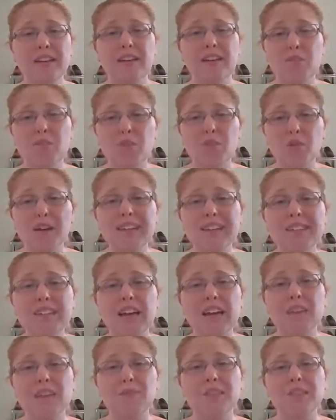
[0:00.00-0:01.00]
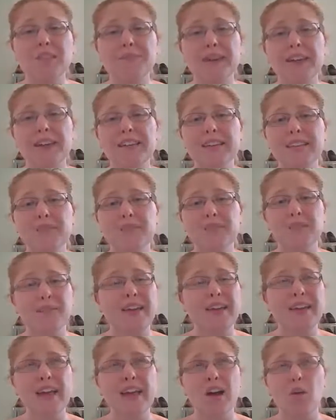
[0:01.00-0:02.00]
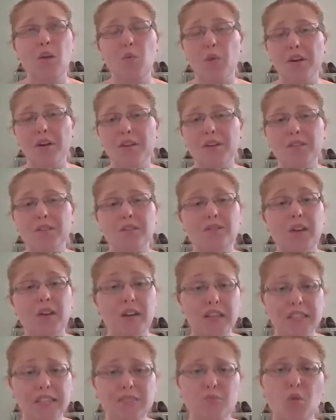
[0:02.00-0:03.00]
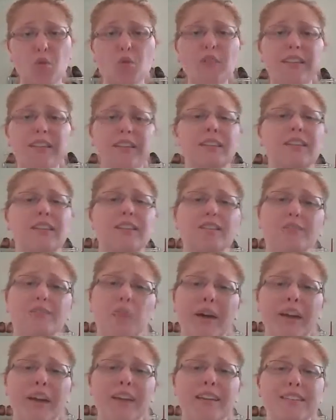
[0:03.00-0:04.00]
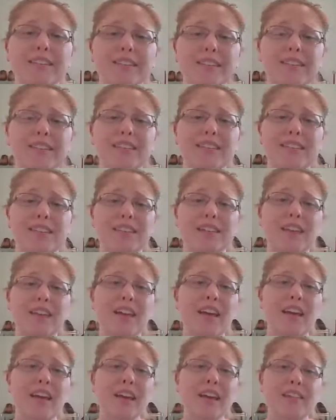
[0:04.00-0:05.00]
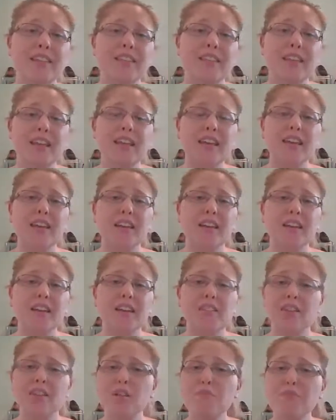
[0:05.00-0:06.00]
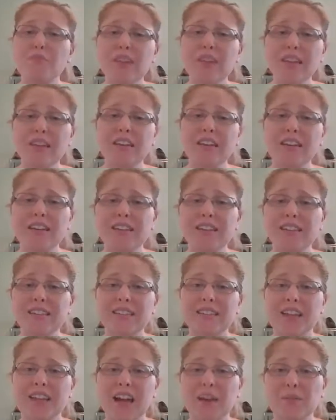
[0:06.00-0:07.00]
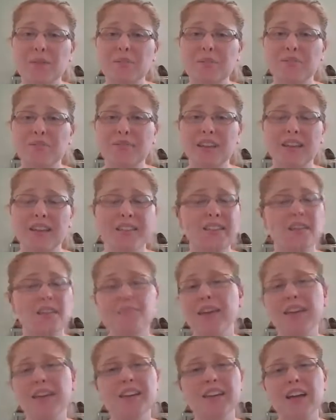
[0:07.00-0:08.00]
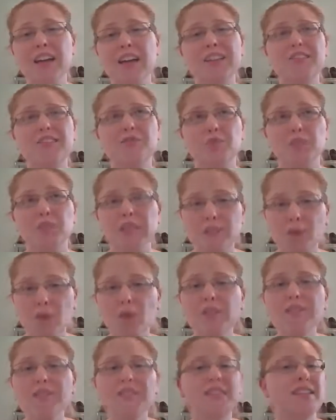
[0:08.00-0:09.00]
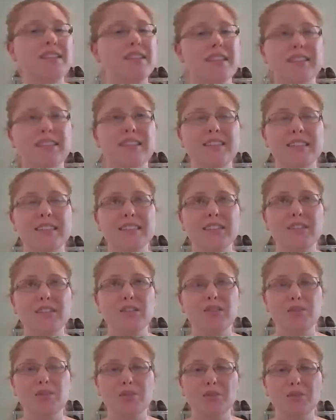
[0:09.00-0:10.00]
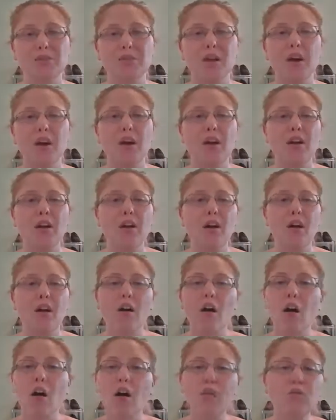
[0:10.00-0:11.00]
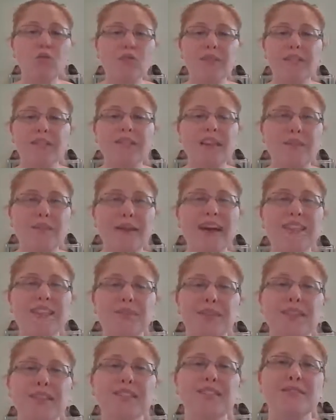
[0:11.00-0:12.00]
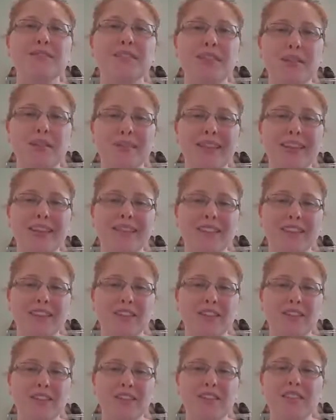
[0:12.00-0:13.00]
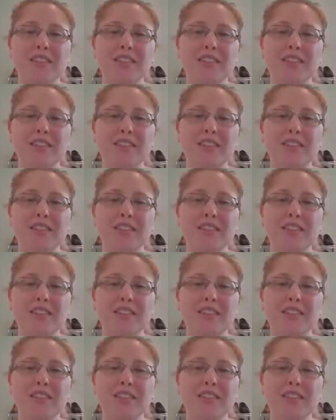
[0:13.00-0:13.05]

compress time and space, which make our world very small in a lot of ways. And so the immediate kind of response to this is to halt some aspects of globalization, to